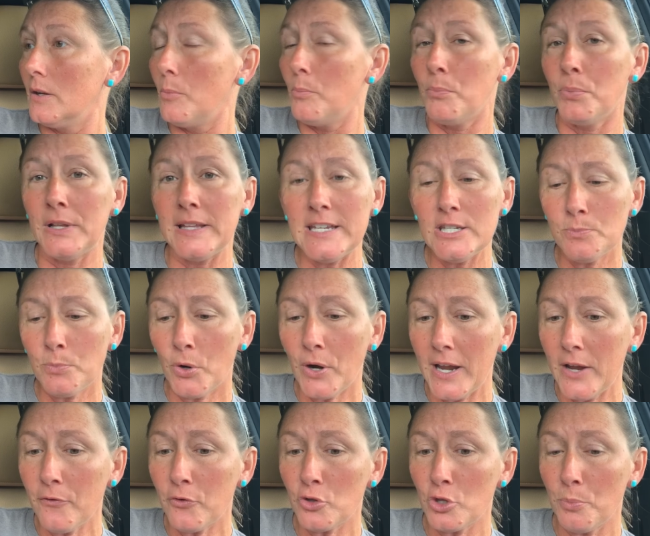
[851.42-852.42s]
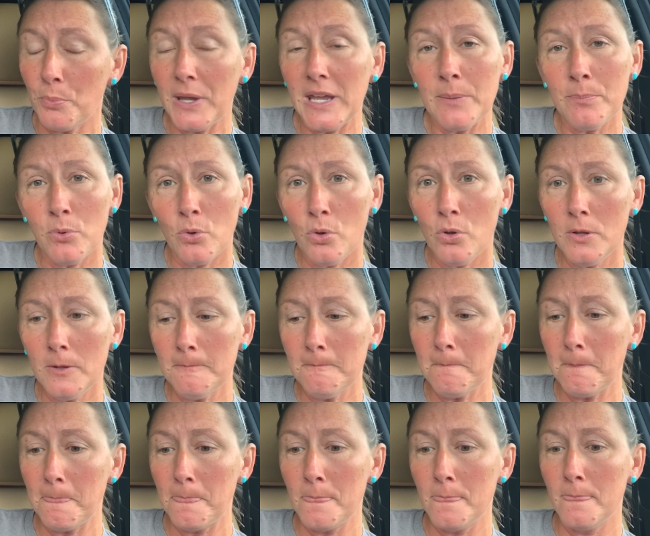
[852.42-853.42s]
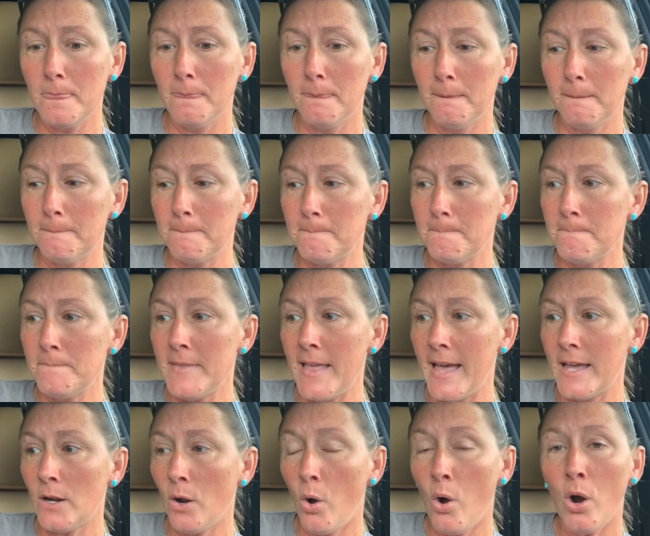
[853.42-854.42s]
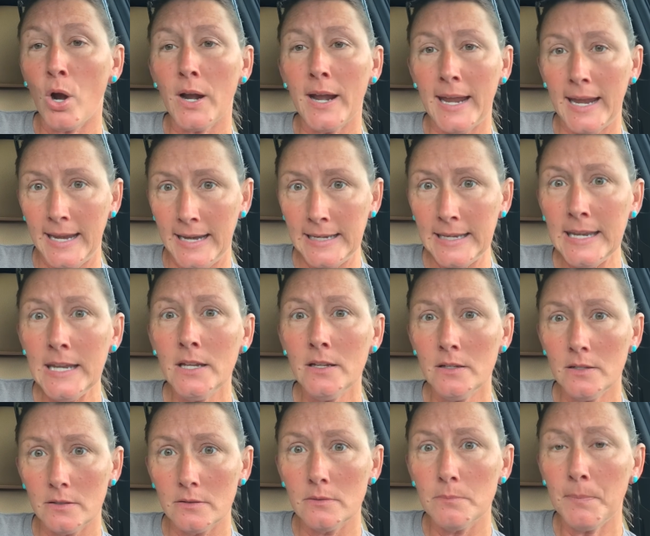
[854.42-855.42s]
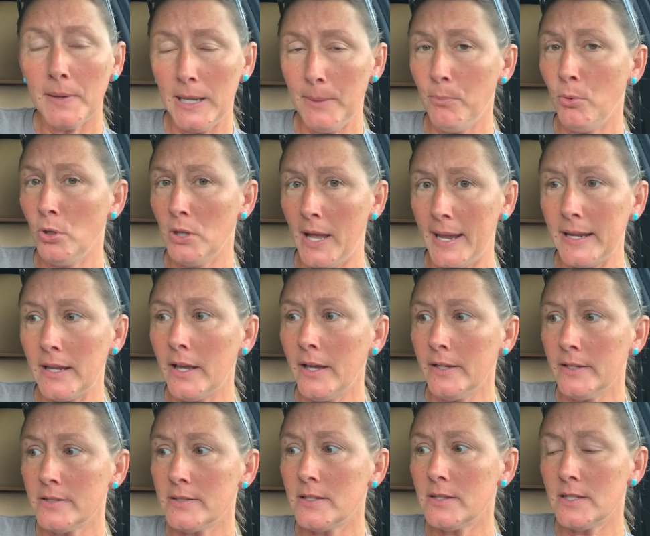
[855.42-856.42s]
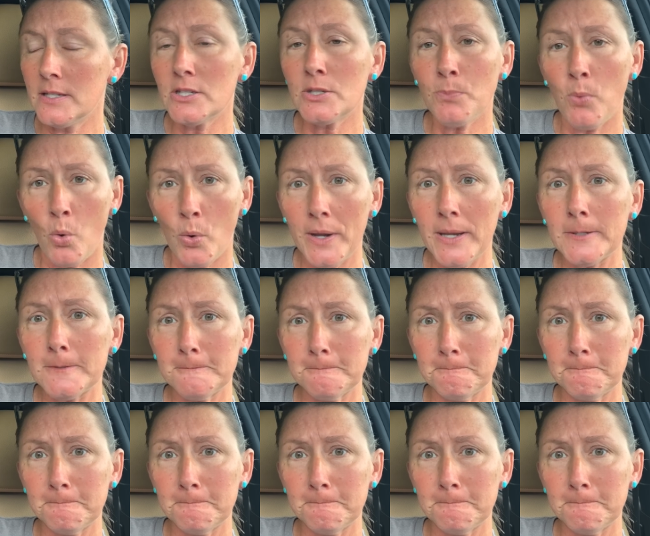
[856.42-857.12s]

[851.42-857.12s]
Please pray for the people that are hating people like us at this point.